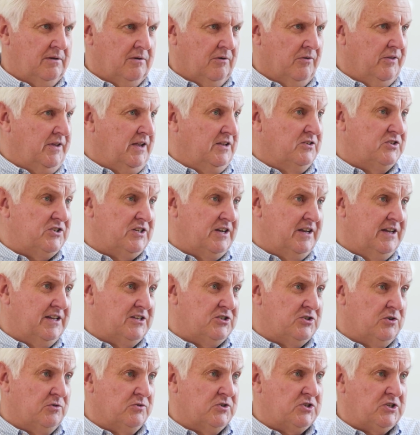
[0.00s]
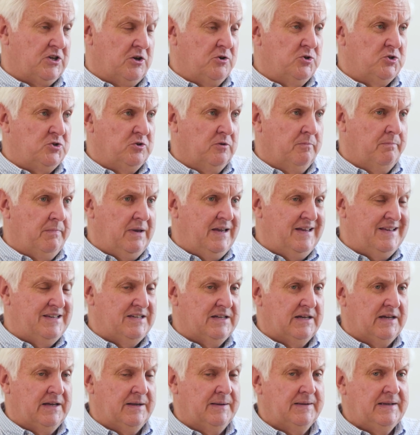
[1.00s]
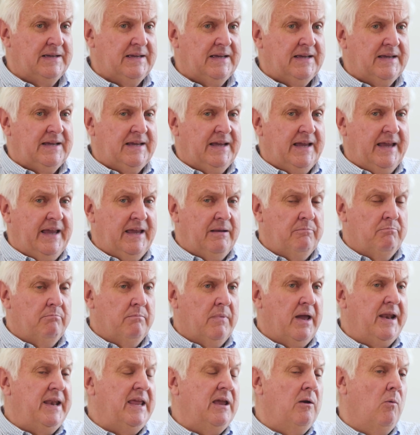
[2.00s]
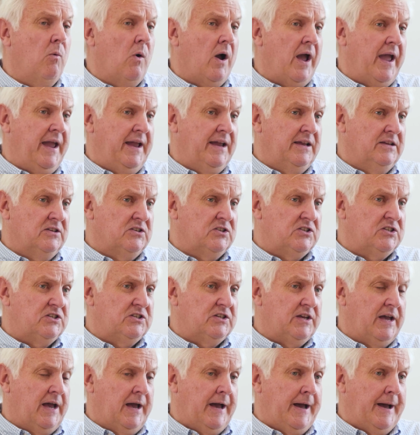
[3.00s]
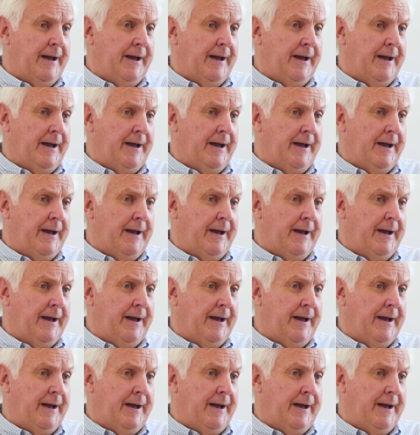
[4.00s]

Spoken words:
the internet, on social media. In many ways,